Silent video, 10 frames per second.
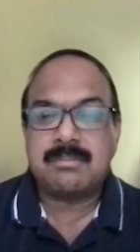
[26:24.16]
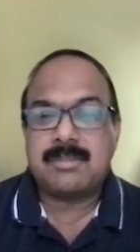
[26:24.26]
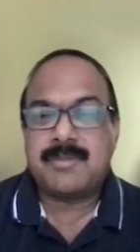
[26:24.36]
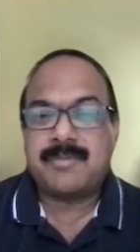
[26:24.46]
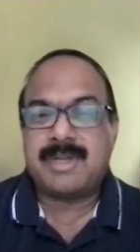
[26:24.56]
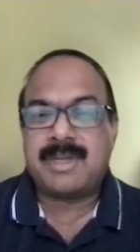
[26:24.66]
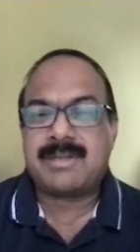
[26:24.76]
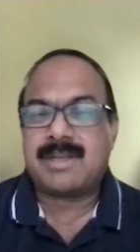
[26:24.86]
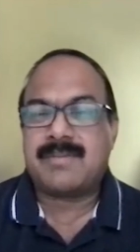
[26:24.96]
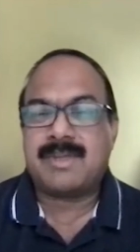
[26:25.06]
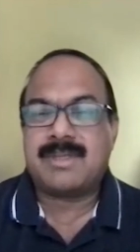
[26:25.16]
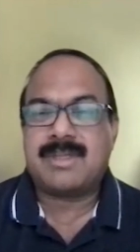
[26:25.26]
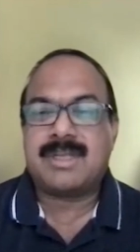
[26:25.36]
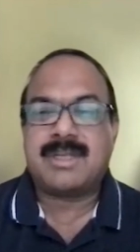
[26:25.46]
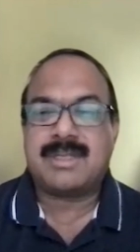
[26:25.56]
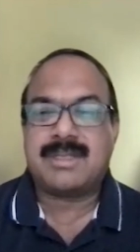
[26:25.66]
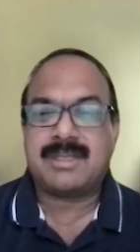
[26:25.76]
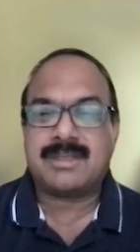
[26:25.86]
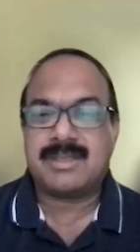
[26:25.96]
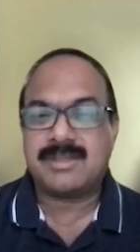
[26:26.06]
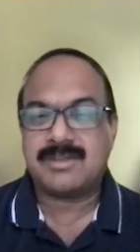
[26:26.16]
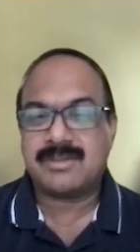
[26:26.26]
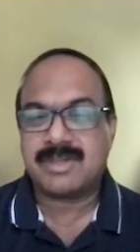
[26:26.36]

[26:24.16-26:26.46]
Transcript: if you like traveling then i think there is no